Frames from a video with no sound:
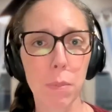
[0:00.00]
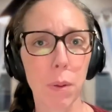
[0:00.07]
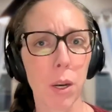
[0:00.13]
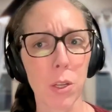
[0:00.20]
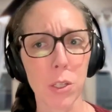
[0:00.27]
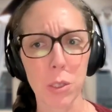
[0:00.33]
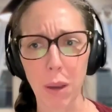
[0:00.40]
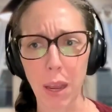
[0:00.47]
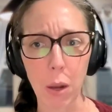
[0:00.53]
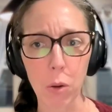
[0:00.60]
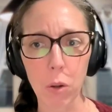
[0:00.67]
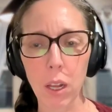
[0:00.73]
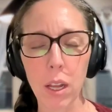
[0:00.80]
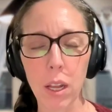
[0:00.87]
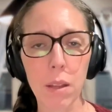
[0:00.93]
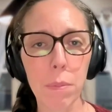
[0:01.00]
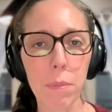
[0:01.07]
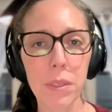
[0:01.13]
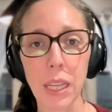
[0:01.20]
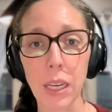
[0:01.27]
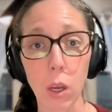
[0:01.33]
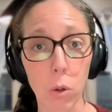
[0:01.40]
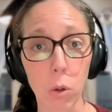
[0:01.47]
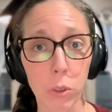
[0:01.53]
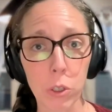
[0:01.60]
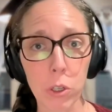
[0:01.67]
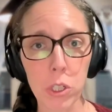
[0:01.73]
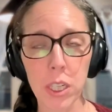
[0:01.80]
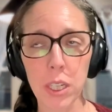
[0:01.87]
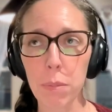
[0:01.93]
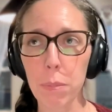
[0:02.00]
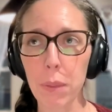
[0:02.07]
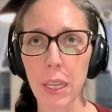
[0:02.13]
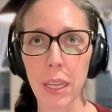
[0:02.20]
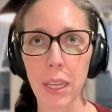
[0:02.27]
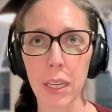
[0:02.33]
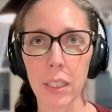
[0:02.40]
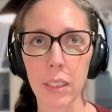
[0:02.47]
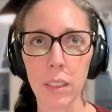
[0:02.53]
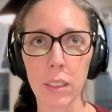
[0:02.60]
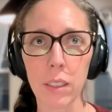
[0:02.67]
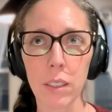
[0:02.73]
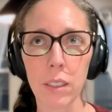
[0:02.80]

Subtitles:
but also outcomes and ownership and